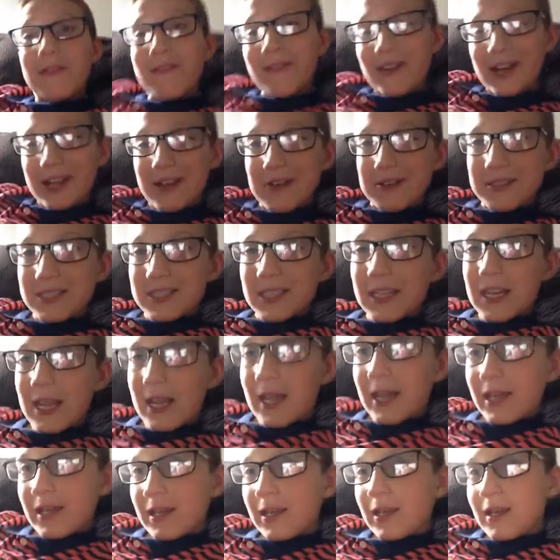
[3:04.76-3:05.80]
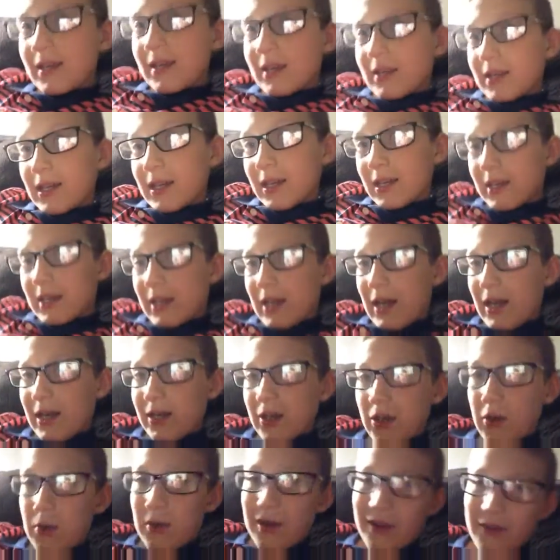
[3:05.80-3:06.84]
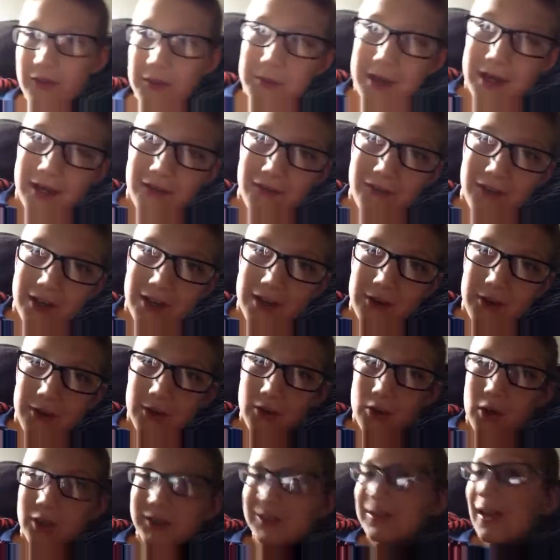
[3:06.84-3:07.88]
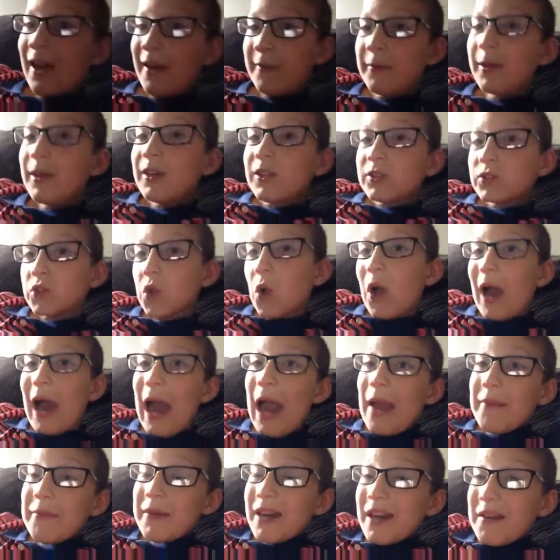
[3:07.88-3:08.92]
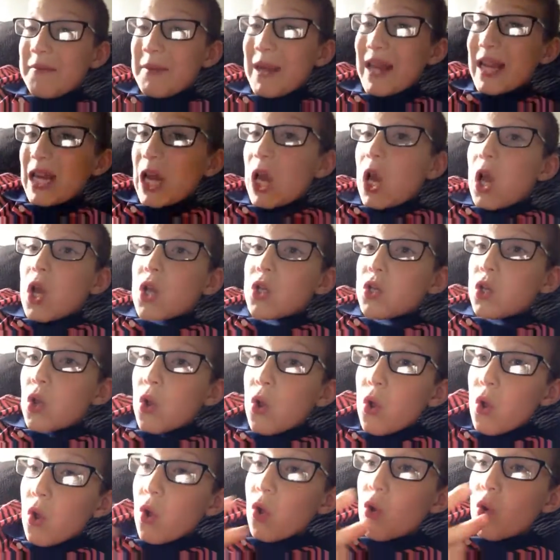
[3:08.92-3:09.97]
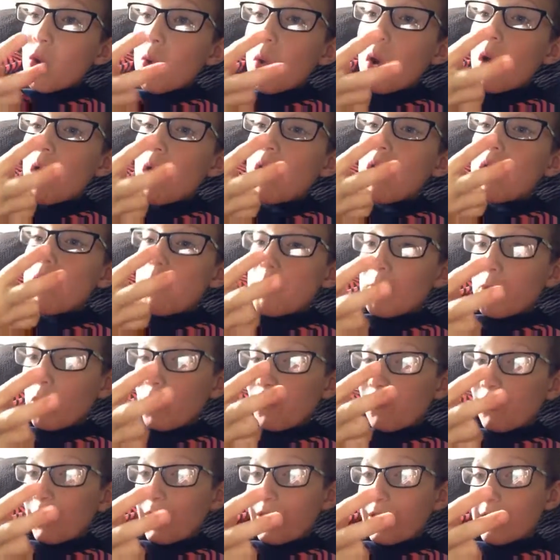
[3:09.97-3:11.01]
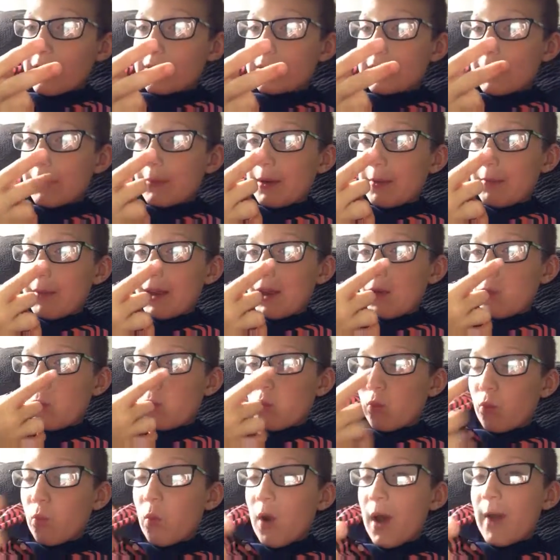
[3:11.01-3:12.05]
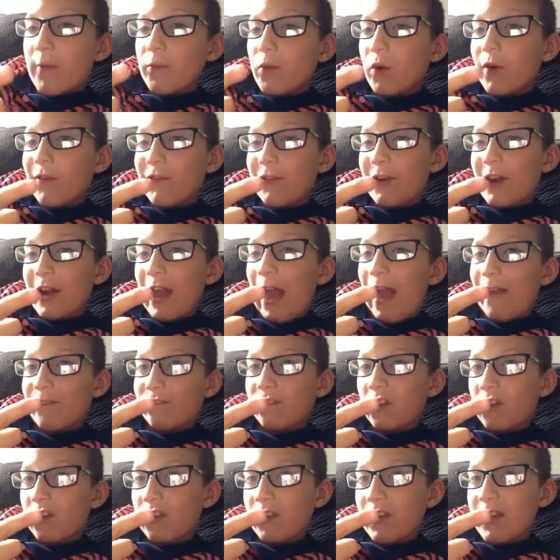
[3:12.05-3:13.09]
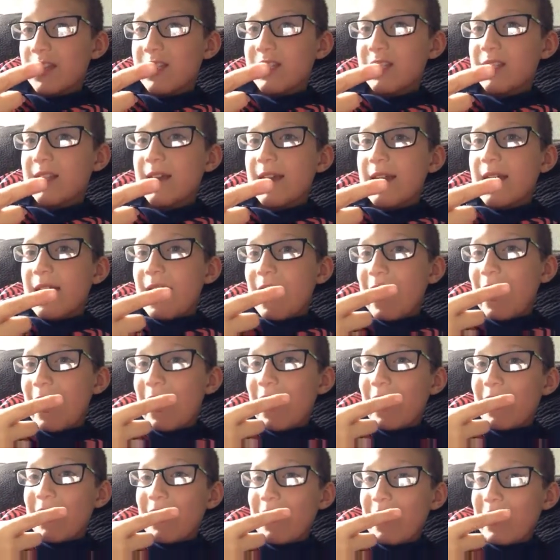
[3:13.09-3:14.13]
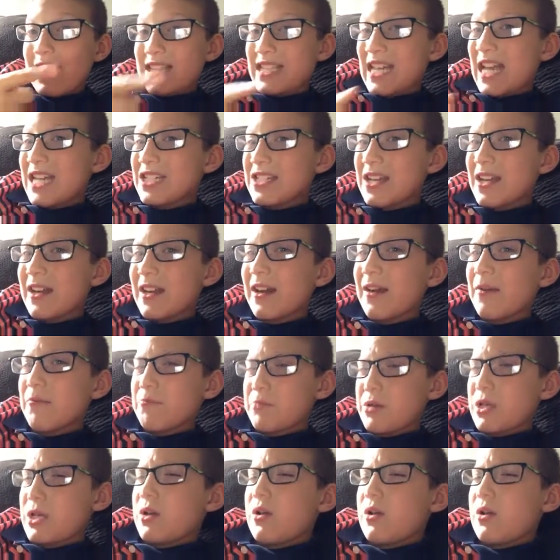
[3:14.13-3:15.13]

the videos today, and I know I haven't made a video in a long time, so I'm going to make 2 more videos. I'm going to make 1 more vid after this, and it's actually going to be,